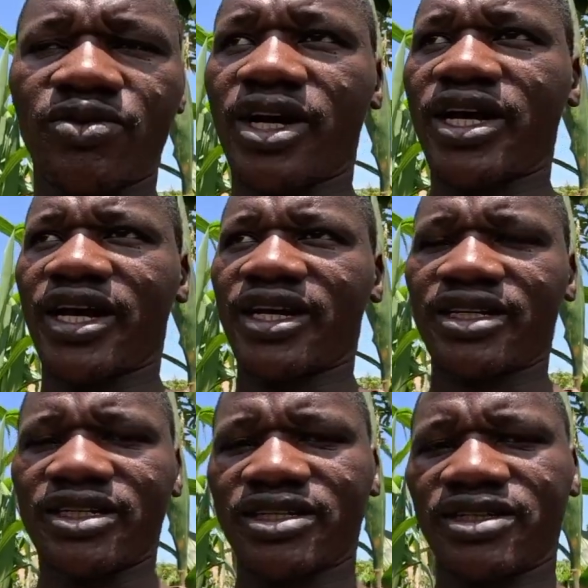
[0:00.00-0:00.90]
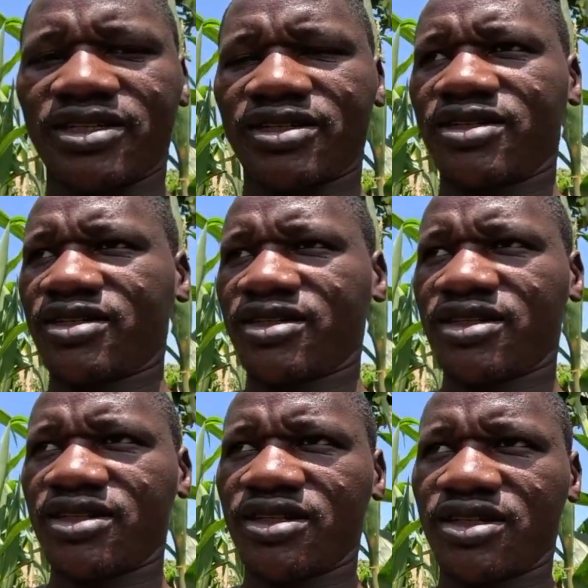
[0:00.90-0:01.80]
why I had the
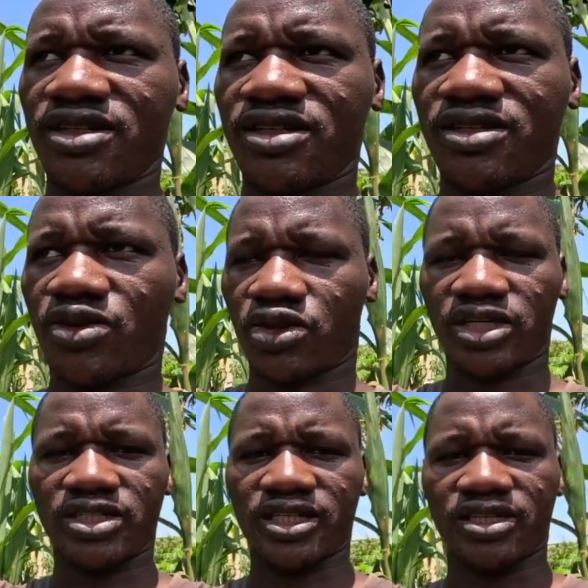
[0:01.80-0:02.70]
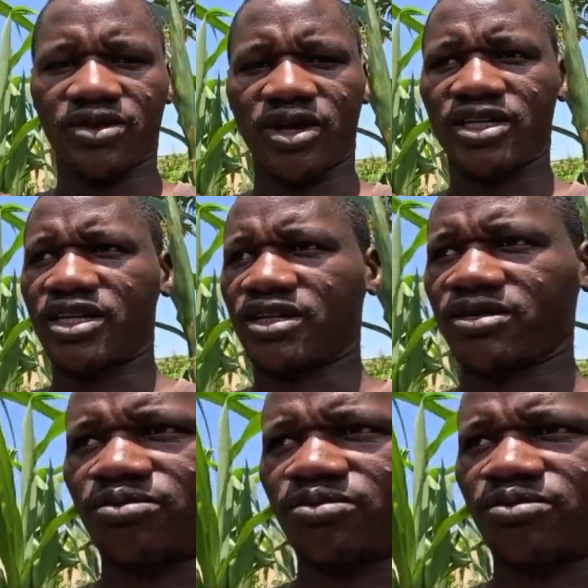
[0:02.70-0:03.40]
collected the what the